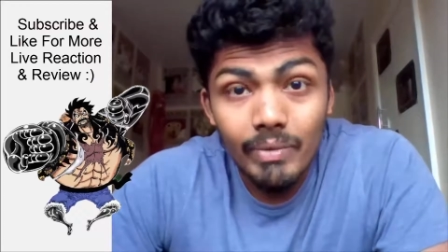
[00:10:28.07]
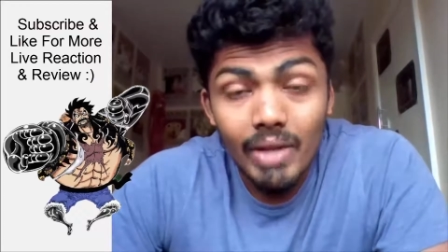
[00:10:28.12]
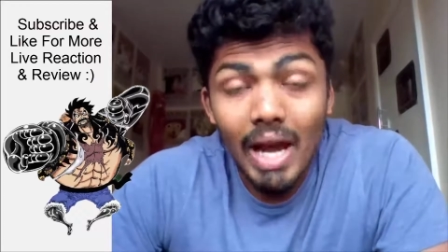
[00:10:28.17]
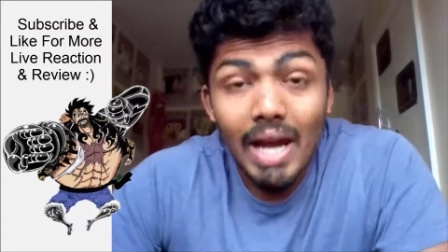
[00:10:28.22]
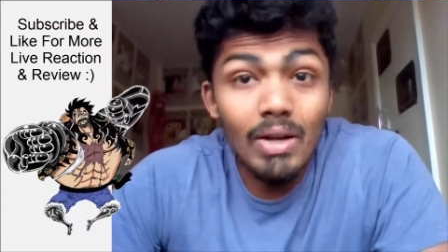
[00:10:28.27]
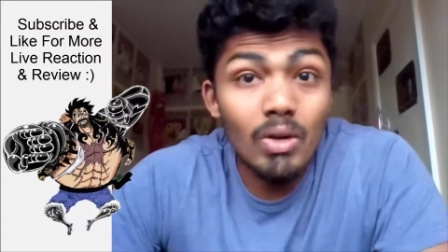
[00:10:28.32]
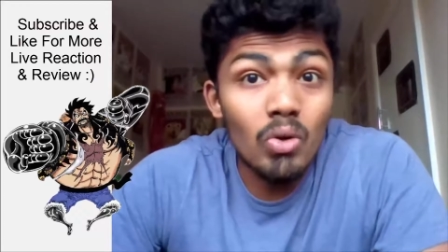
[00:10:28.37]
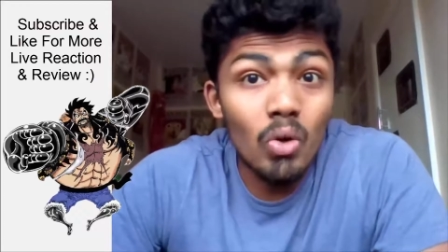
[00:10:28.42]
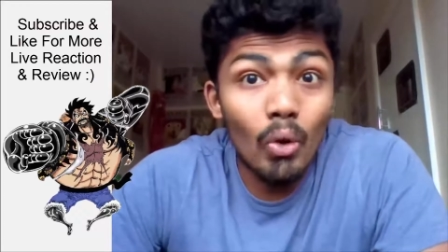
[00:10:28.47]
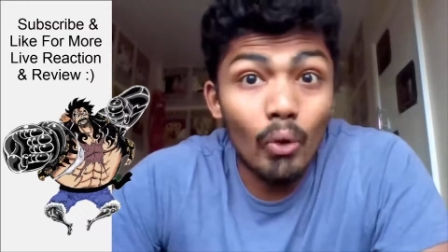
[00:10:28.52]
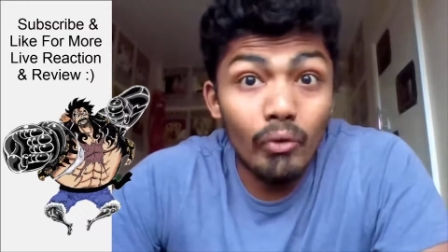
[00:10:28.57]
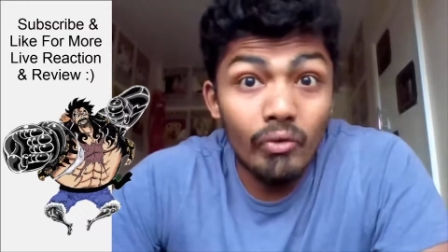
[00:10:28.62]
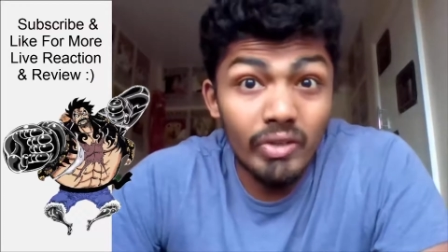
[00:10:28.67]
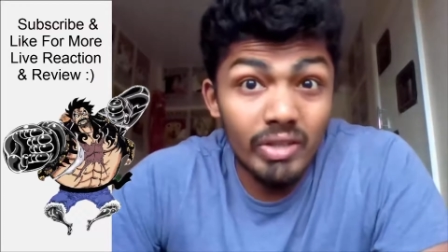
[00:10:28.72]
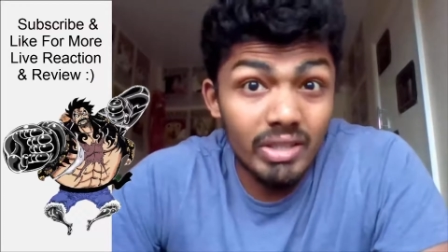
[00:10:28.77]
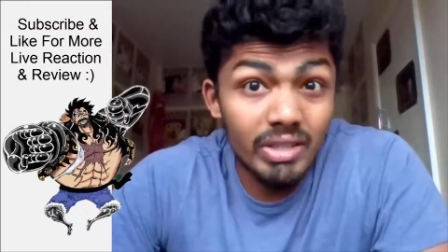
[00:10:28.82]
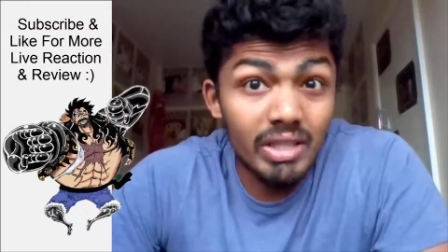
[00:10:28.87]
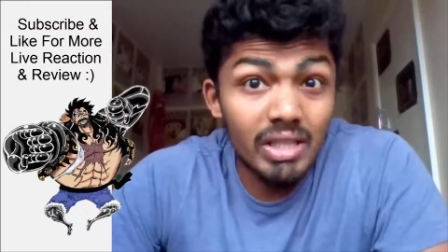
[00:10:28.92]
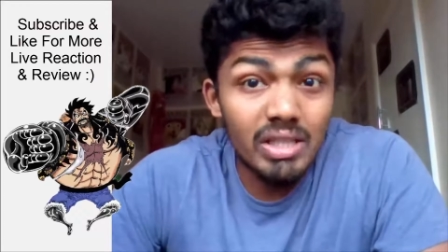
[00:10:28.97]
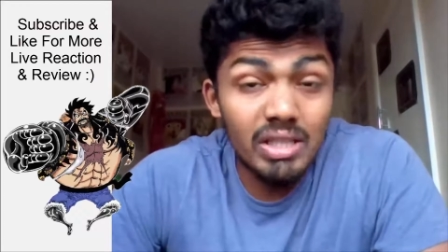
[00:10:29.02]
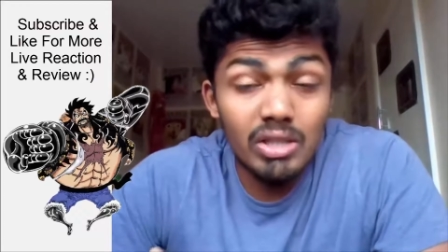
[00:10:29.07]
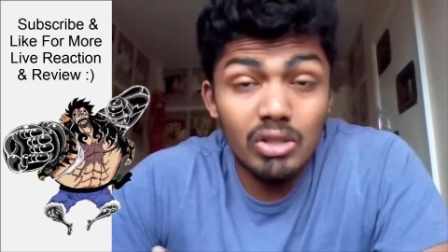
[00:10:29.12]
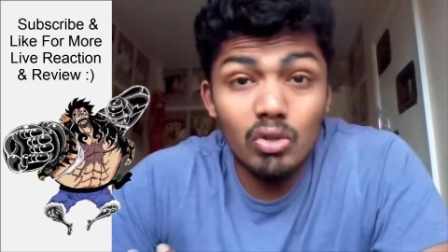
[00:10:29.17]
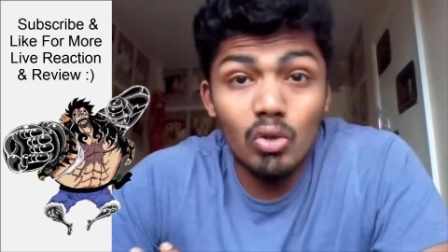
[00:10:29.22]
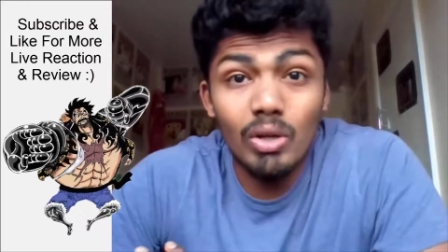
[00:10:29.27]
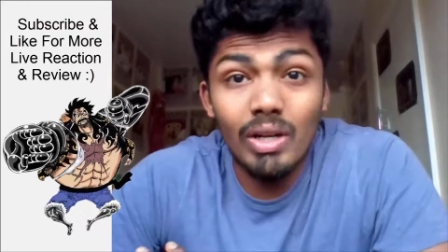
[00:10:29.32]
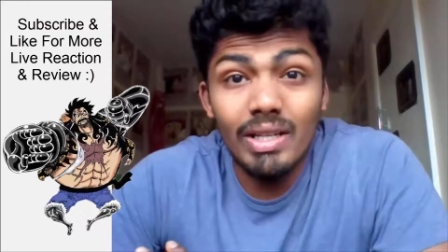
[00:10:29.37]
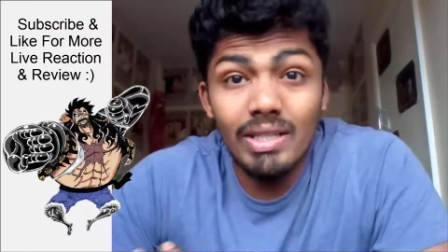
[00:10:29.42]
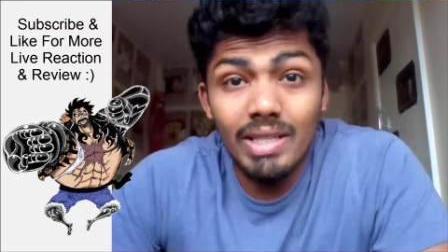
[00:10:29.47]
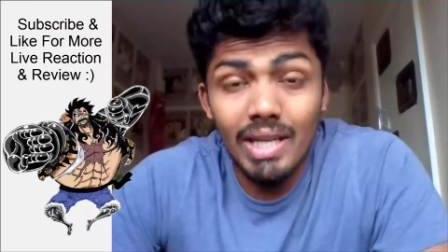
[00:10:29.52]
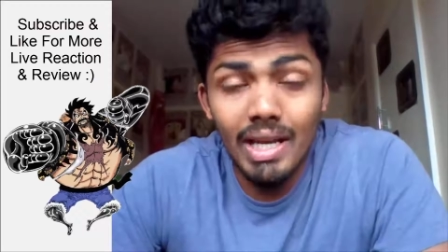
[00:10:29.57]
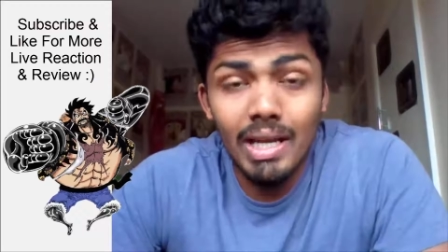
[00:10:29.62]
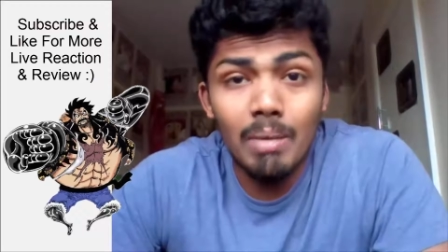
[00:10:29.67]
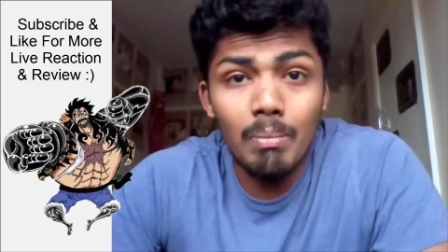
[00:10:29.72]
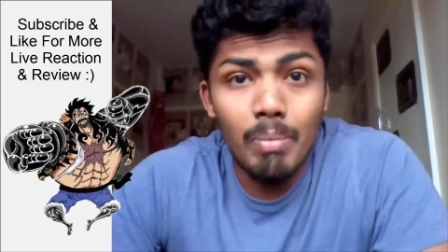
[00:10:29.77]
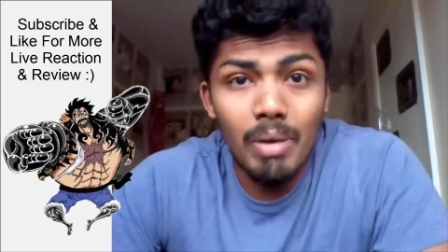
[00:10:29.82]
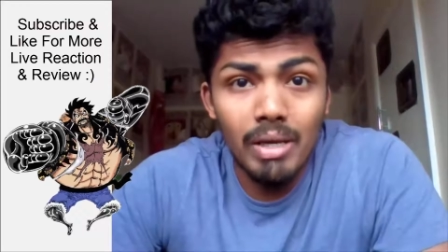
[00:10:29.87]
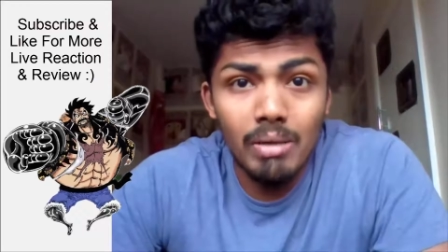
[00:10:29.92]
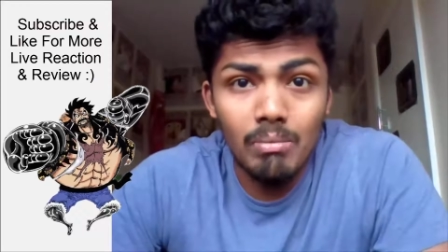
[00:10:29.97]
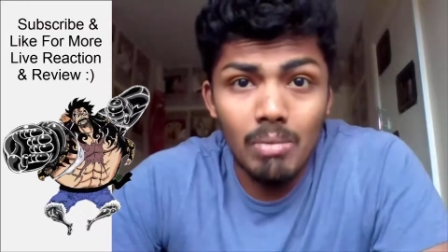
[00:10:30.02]
I don't know if this is gonna tell
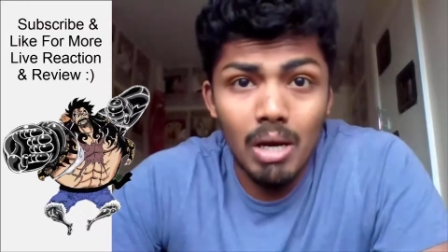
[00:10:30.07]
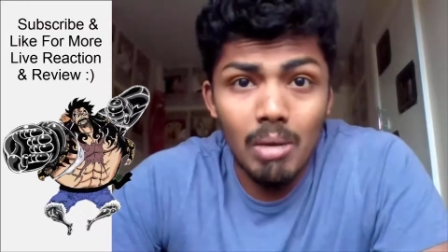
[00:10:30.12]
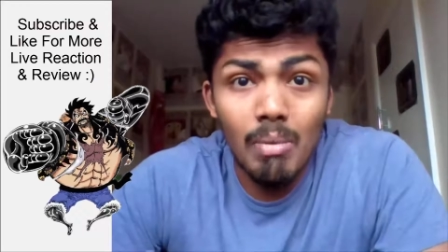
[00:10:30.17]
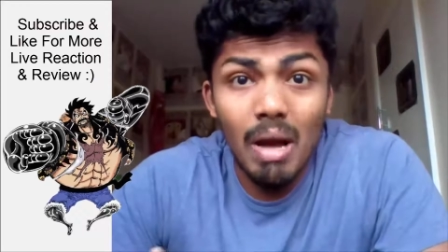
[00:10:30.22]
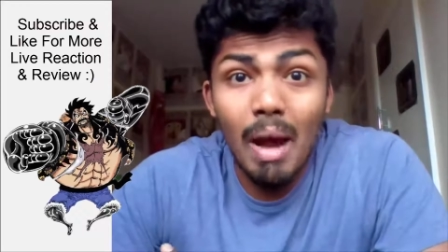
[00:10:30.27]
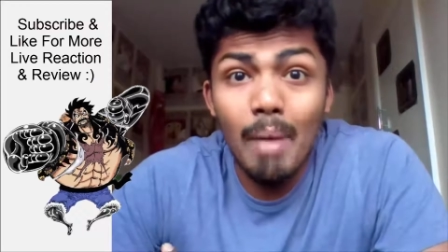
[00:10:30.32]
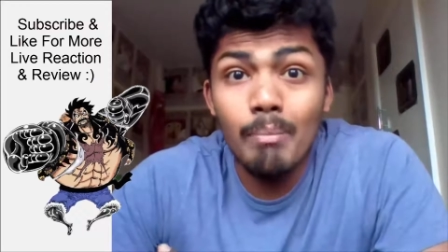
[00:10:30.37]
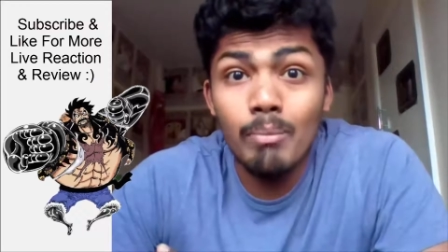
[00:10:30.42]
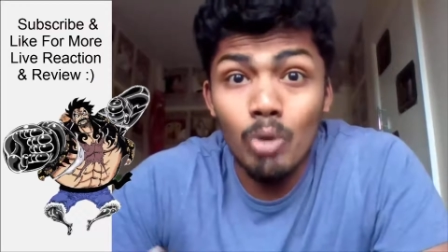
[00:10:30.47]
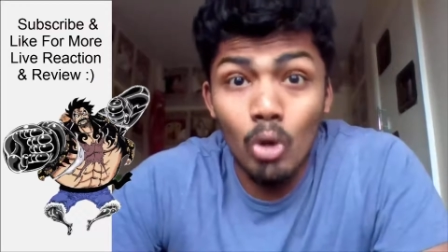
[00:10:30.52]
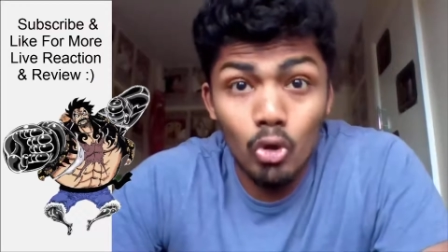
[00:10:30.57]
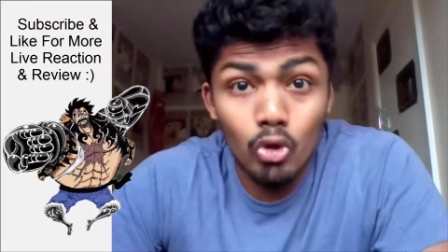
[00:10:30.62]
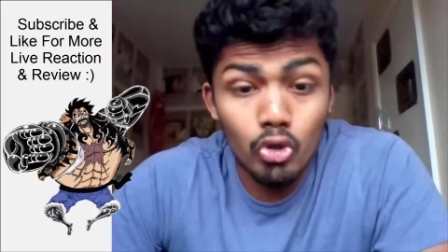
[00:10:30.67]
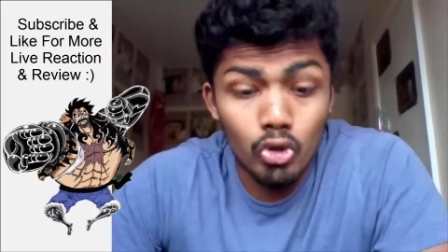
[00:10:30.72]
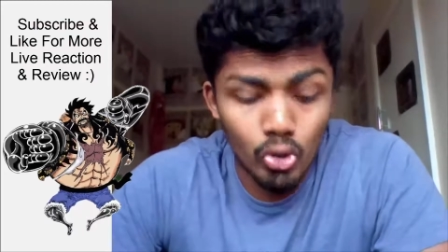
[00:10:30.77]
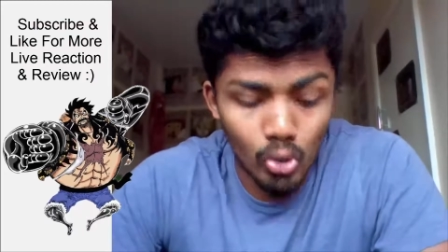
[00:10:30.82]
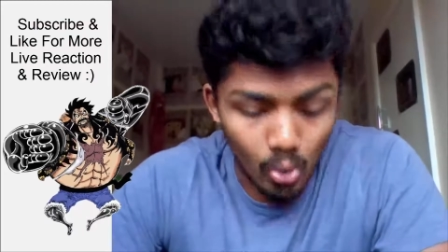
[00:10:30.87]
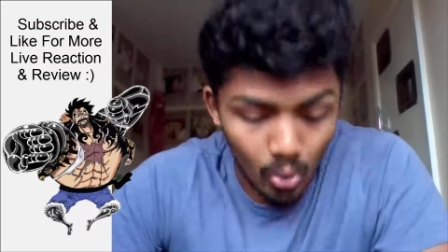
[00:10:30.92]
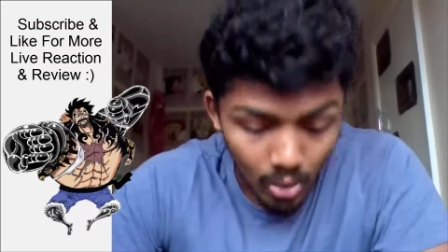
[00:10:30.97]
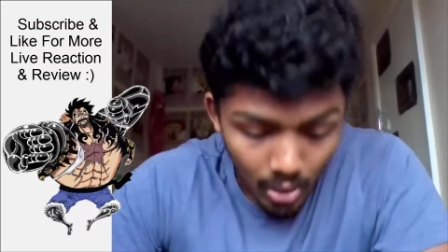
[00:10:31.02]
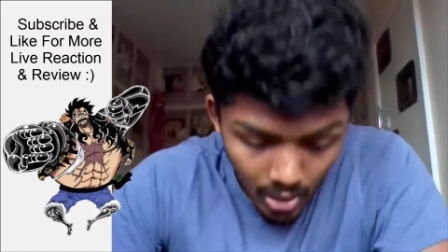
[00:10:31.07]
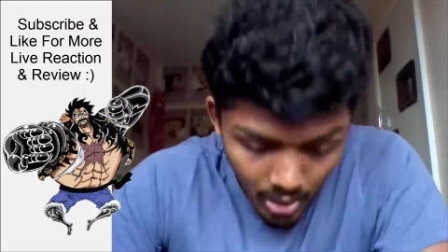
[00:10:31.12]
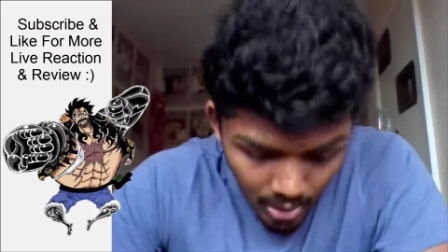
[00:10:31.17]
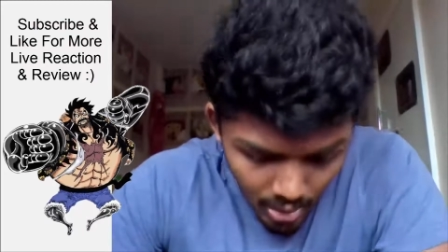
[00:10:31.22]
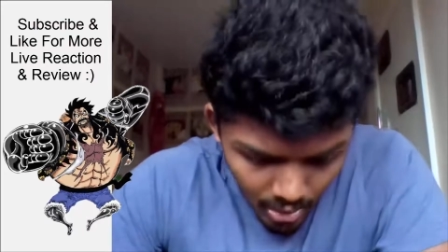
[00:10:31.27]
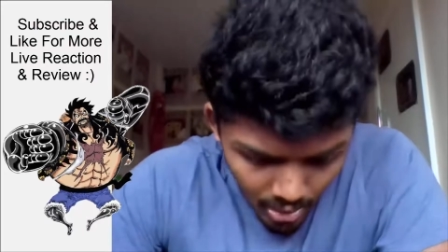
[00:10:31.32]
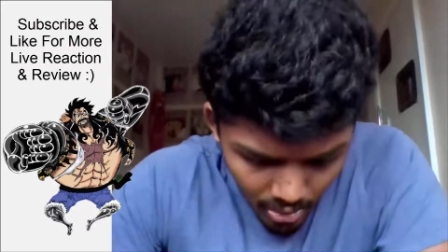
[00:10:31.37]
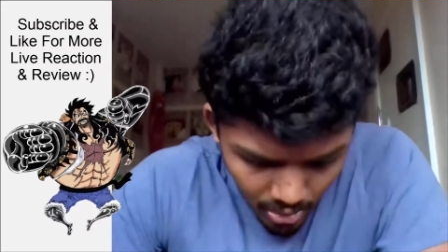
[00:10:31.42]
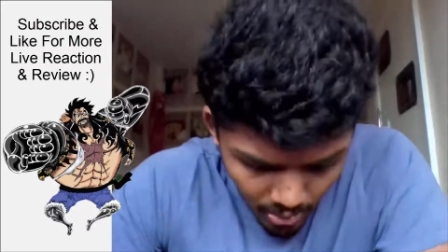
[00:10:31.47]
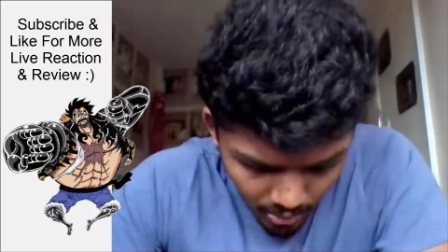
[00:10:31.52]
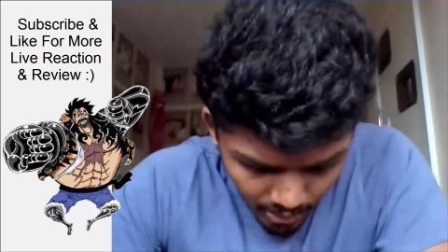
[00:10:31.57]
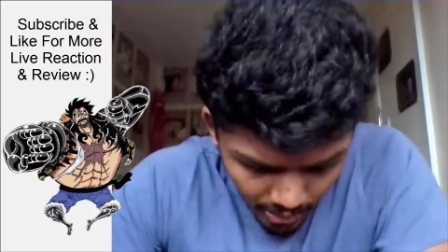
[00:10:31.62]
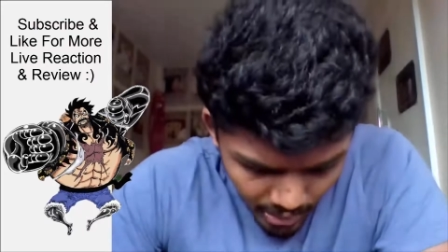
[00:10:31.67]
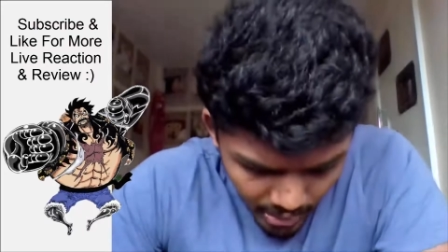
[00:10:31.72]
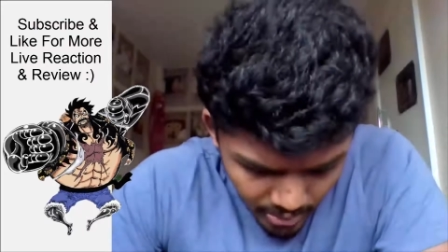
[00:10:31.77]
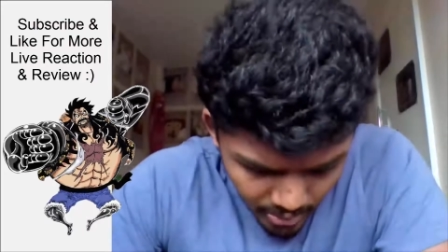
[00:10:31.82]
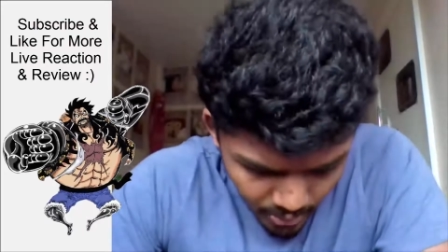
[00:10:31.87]
Big Mom. I'm not sure. Okay,